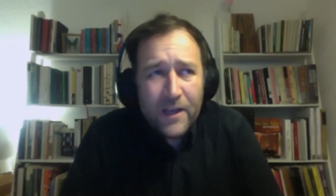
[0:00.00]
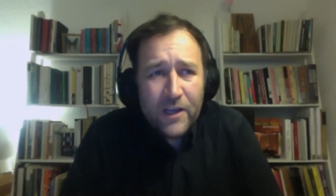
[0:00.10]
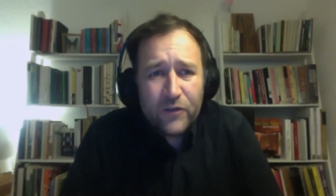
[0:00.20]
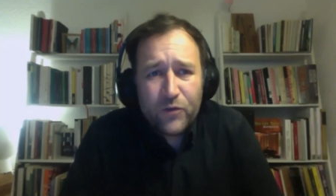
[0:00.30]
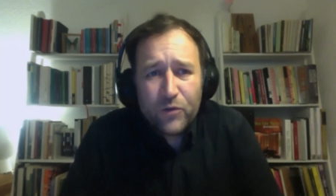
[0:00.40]

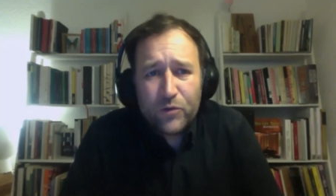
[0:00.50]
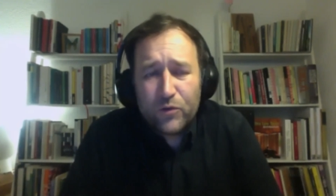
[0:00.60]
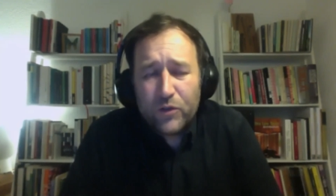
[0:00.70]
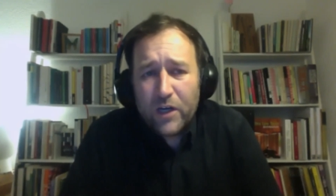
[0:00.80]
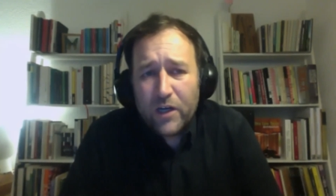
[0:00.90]

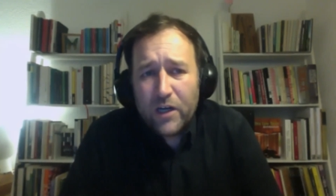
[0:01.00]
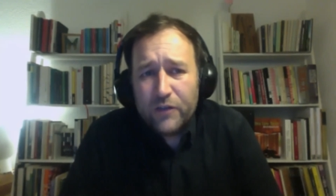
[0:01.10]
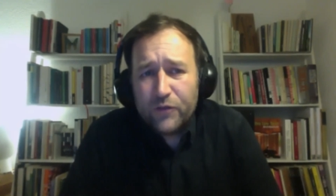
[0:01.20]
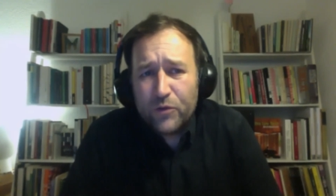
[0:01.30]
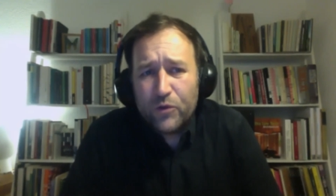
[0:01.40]
structural
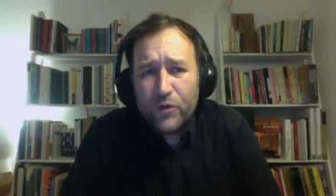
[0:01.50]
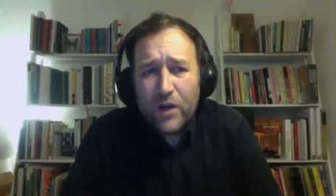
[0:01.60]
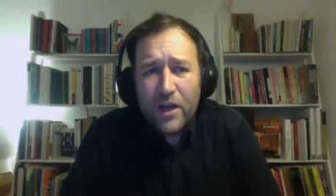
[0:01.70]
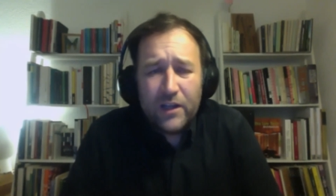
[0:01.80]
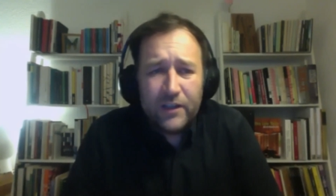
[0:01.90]

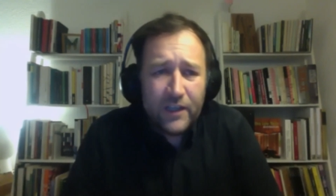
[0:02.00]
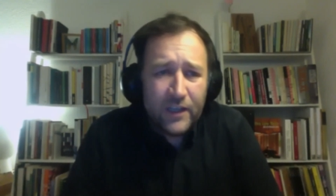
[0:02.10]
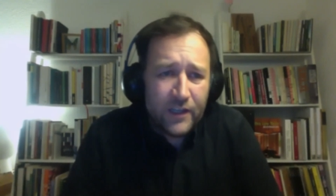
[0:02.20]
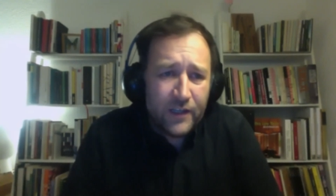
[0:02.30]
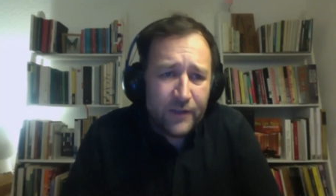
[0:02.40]
structural
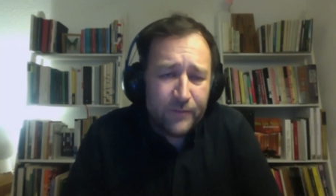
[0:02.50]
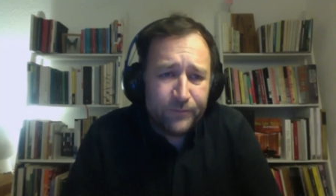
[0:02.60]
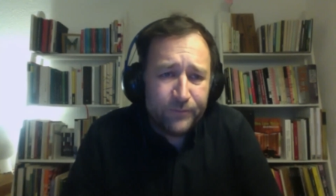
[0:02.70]
um,